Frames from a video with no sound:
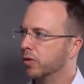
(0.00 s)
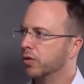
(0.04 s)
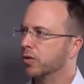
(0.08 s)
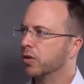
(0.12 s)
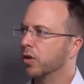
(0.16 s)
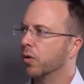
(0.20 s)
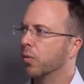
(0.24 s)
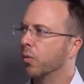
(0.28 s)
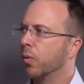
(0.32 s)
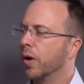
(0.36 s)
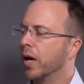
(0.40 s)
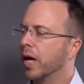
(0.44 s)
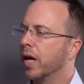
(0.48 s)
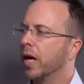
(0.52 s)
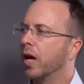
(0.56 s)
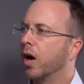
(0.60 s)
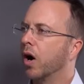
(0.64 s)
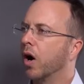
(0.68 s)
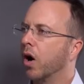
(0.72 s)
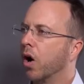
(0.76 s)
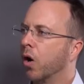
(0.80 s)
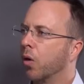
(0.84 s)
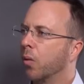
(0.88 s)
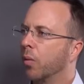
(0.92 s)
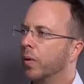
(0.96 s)
So where
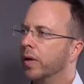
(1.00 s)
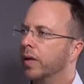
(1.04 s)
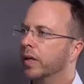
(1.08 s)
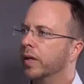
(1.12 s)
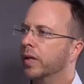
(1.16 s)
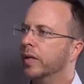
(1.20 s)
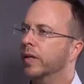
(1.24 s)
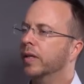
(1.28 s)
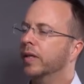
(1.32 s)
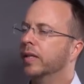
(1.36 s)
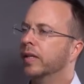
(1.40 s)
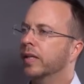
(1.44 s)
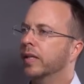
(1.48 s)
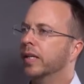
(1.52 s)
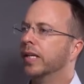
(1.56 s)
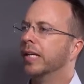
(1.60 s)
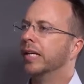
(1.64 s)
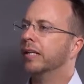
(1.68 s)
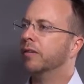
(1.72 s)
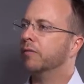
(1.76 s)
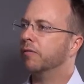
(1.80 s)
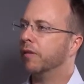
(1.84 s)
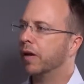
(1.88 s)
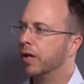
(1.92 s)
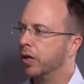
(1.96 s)
are we
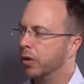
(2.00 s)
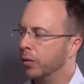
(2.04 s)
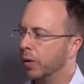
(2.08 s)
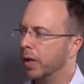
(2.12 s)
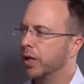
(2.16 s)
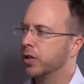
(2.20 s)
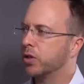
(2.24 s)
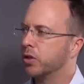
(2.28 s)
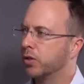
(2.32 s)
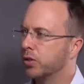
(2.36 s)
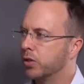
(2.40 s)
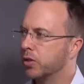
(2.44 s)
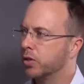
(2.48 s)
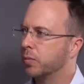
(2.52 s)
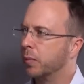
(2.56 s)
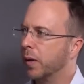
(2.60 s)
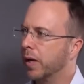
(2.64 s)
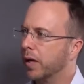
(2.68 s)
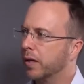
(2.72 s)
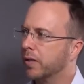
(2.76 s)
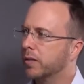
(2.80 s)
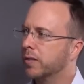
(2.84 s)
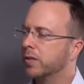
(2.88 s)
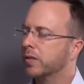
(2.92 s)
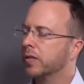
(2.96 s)
in valuation
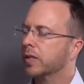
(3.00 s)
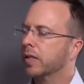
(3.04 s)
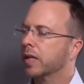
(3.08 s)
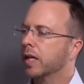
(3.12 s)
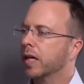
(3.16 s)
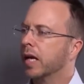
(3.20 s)
space?